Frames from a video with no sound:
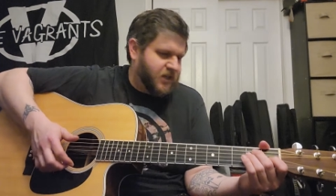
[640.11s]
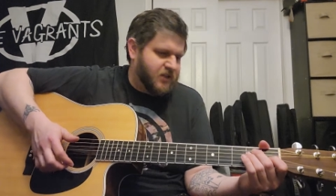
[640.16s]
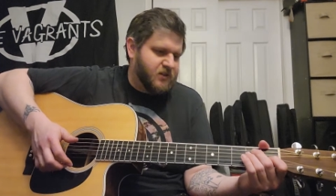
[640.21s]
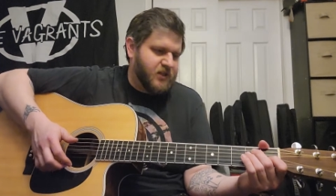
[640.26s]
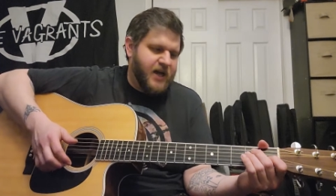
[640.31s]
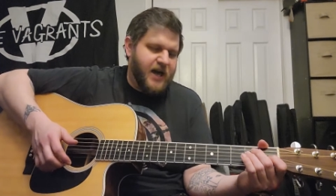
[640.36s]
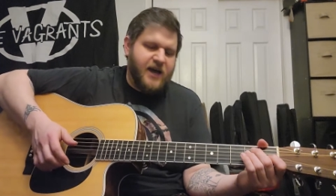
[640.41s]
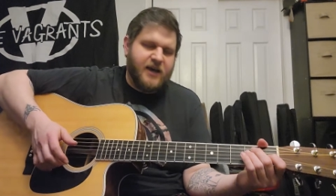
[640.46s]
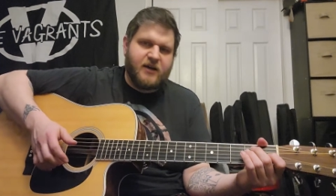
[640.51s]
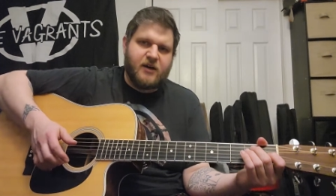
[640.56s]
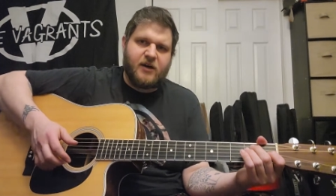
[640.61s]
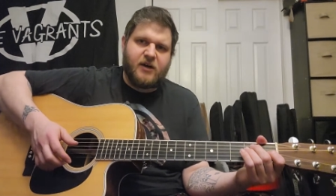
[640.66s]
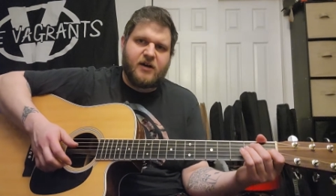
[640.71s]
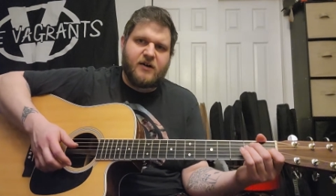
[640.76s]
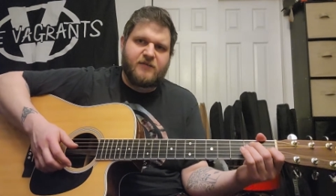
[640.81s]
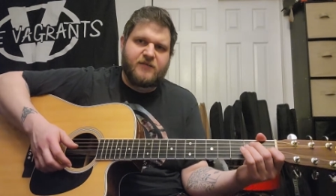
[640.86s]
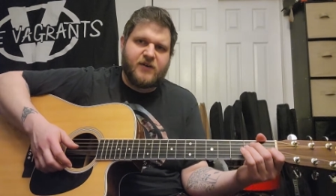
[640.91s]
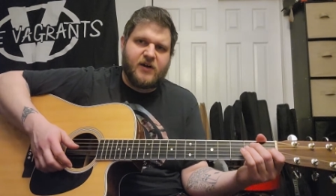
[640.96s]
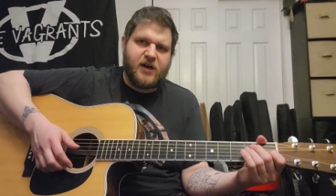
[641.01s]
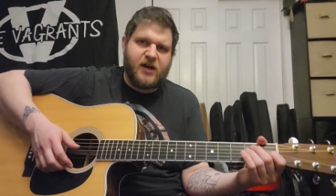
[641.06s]
a lot
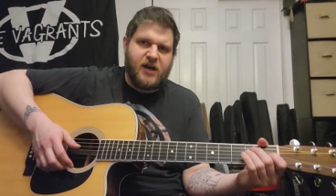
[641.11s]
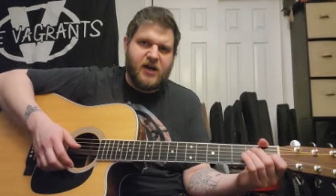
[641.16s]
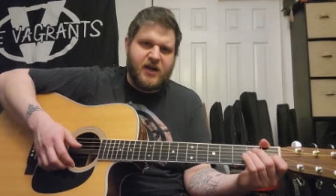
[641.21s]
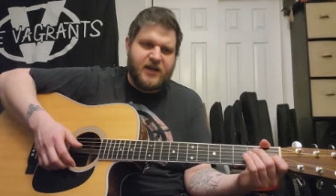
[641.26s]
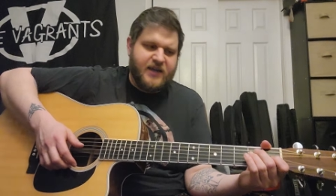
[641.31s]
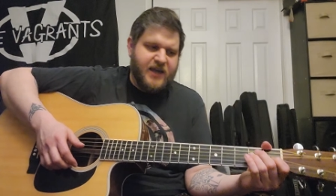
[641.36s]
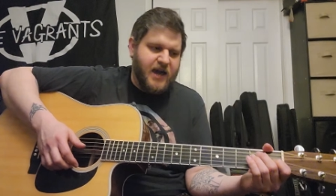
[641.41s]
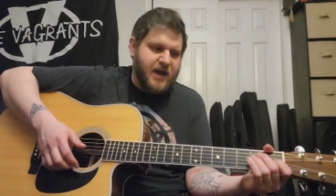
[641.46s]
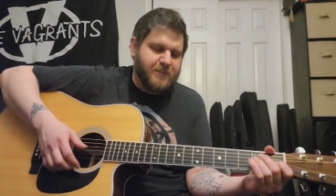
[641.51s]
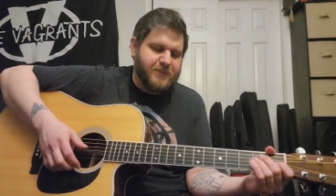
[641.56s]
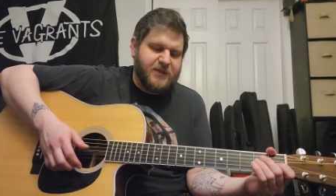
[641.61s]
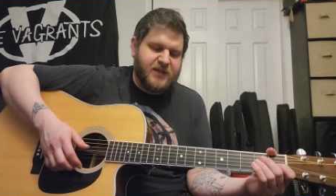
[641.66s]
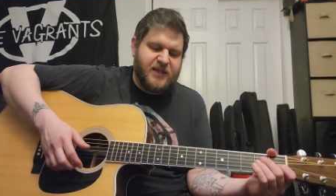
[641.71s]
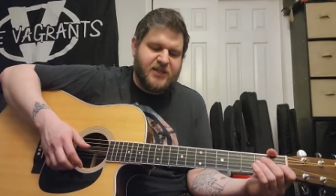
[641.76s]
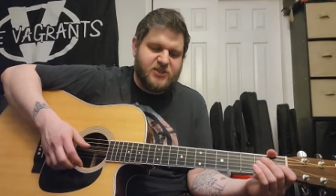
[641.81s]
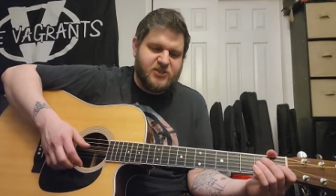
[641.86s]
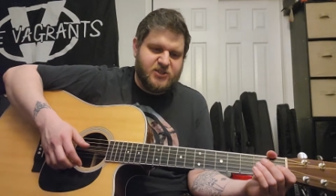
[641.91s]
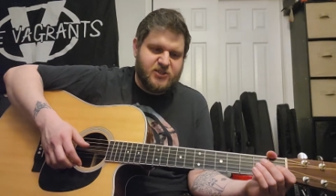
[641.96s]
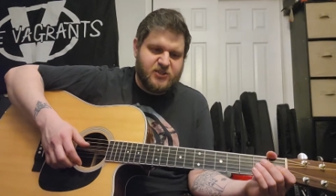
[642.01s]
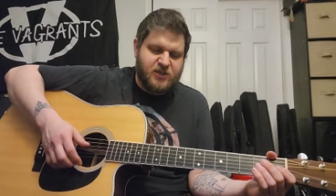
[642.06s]
of uh, a
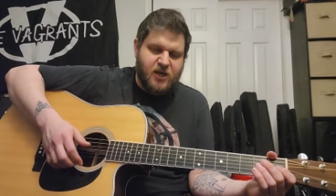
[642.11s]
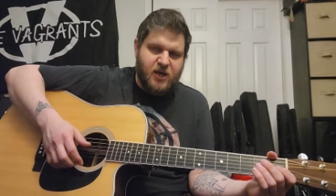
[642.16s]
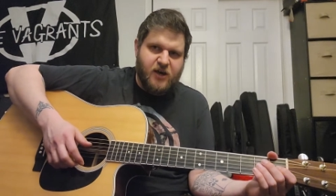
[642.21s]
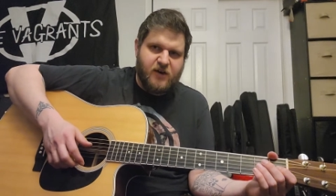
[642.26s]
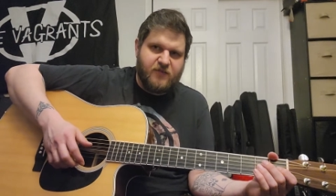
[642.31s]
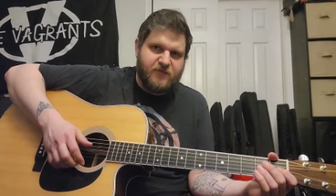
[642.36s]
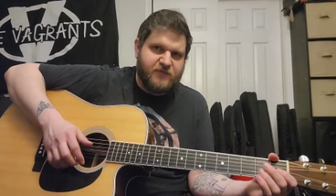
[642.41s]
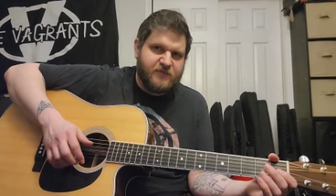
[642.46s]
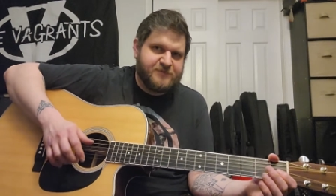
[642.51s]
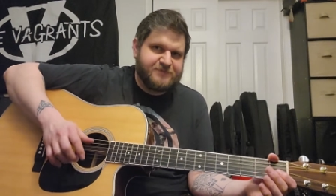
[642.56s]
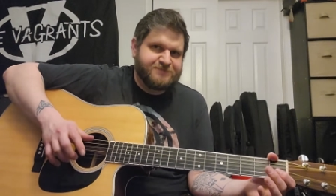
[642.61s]
combination of